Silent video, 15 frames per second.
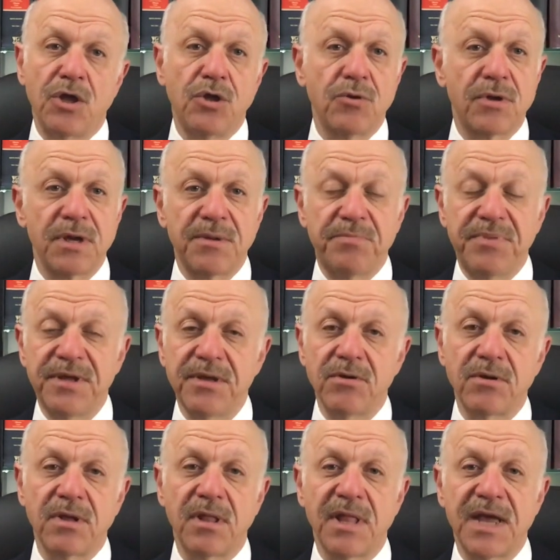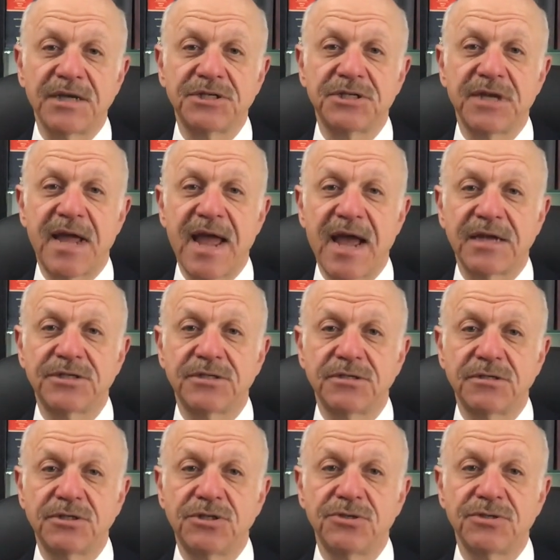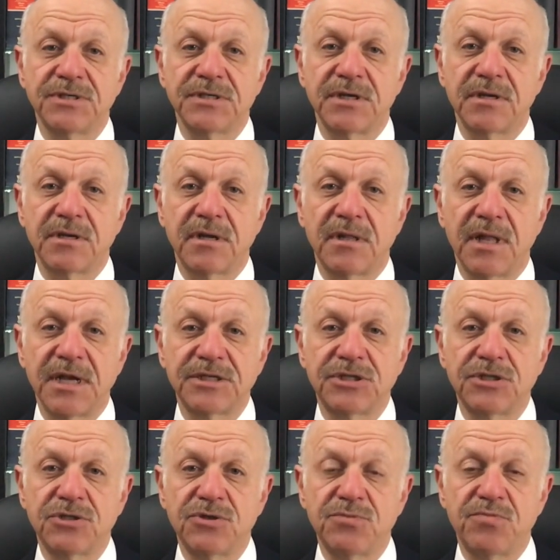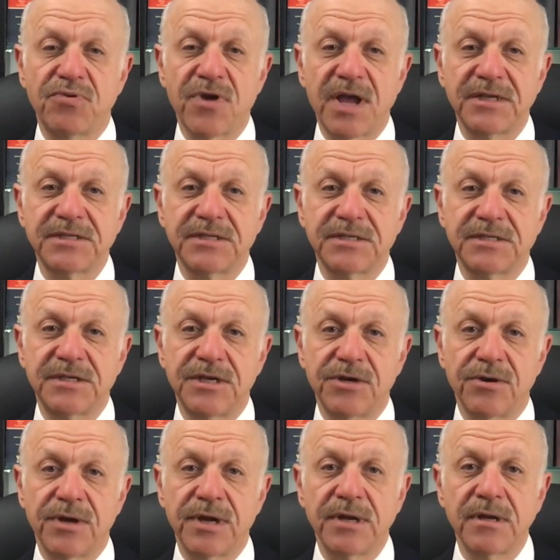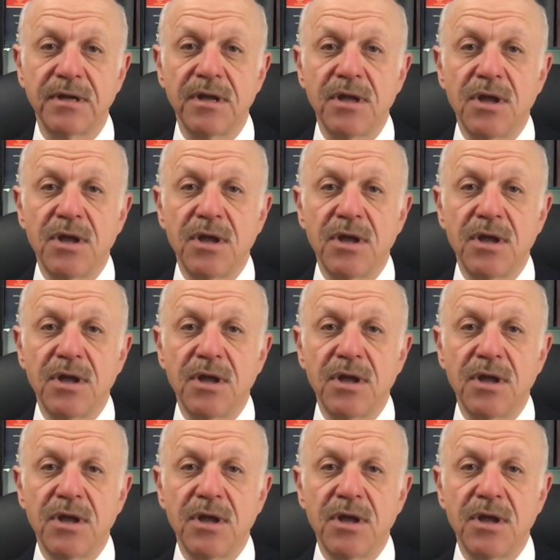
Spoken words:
You can appeal collection actions using a collection due process hearing,